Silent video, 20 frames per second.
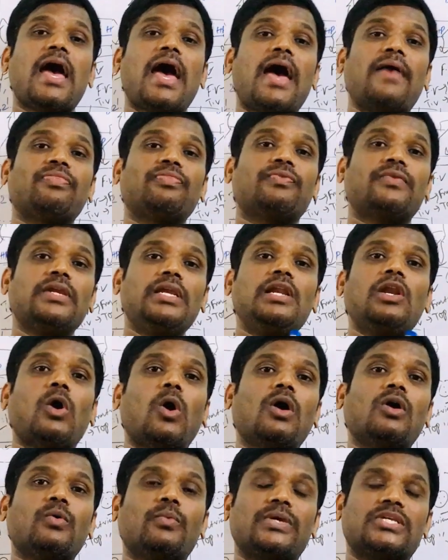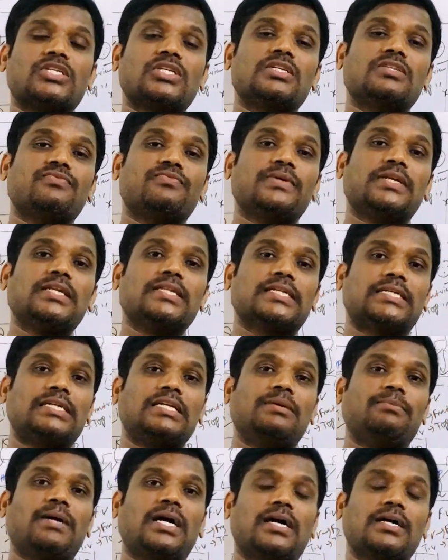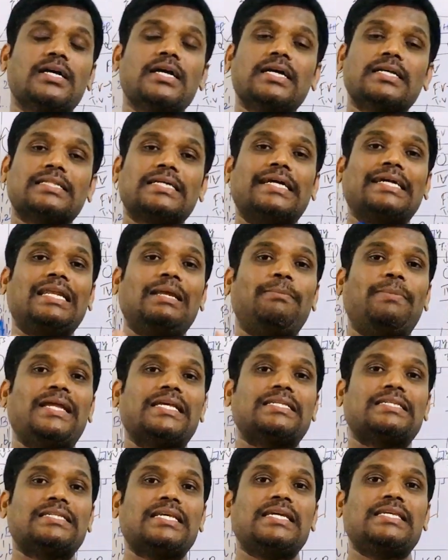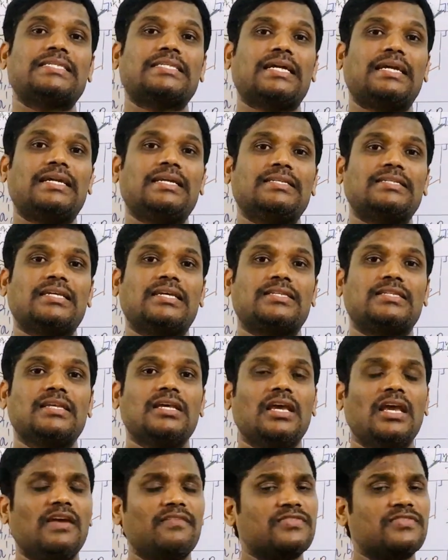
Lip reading: and 3 long questions for 30 marks. 30 plus 6, 36.